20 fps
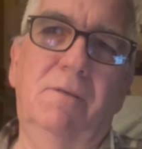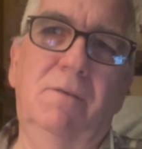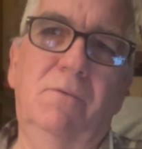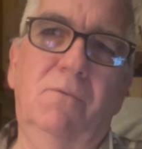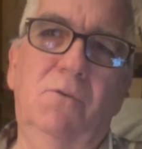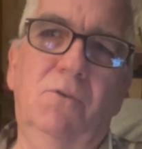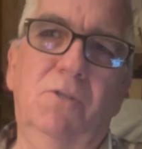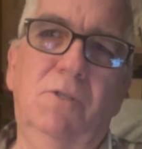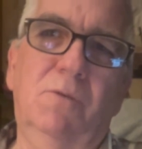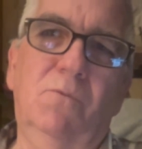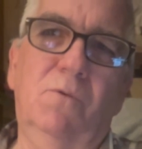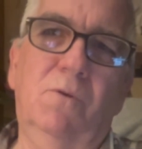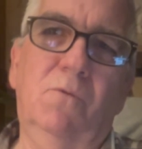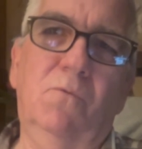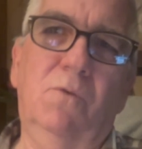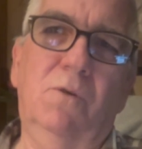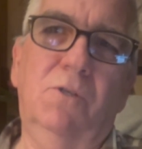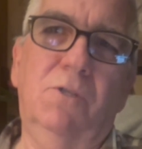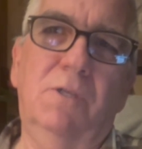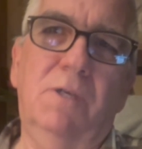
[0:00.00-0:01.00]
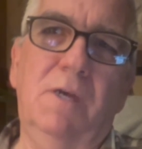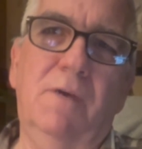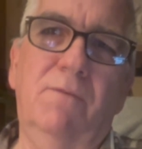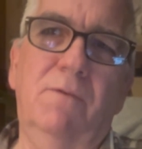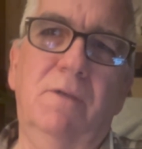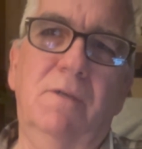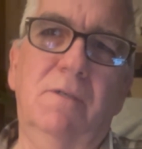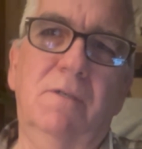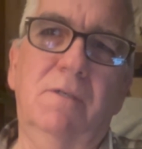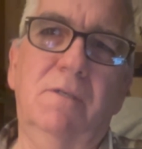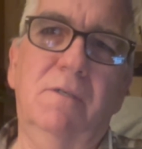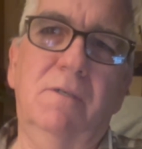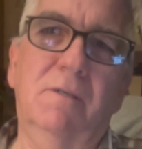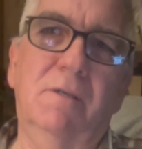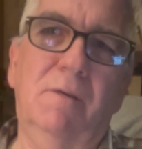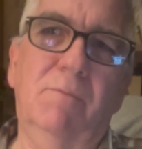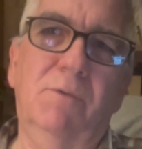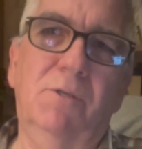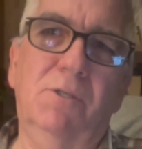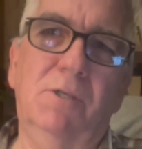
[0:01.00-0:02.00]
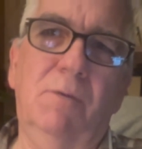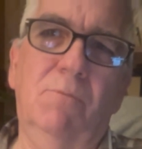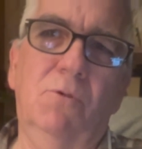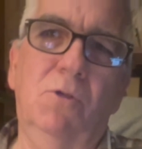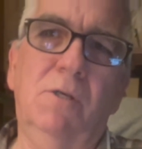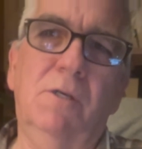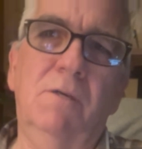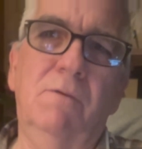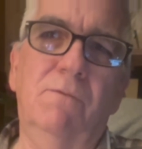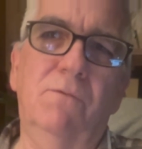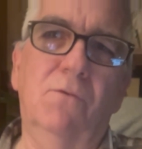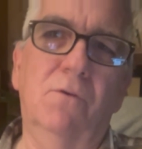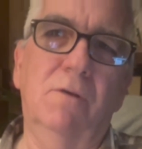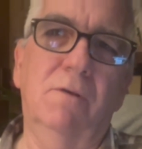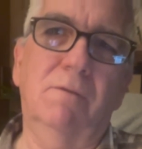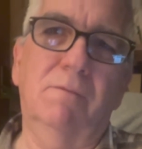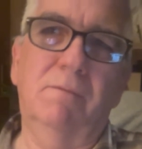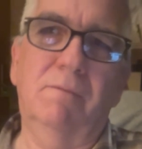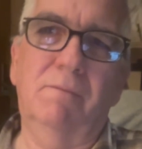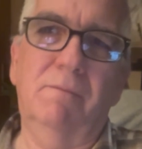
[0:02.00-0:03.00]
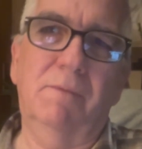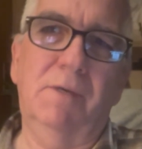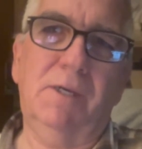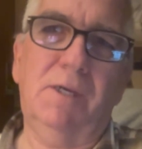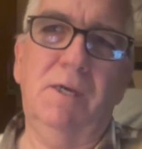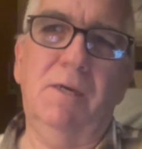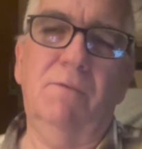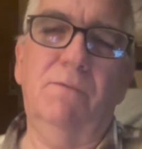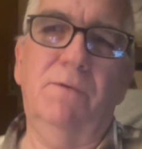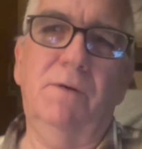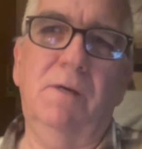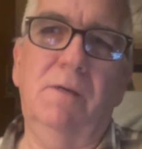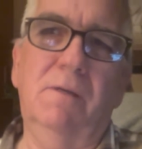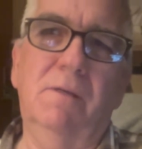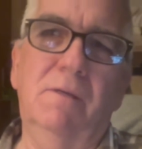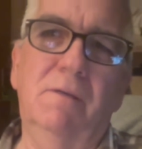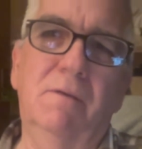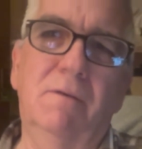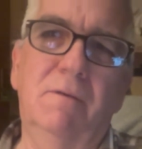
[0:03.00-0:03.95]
Where's, where, where's the evidence? I'm just, I'm looking for it. I can't find it.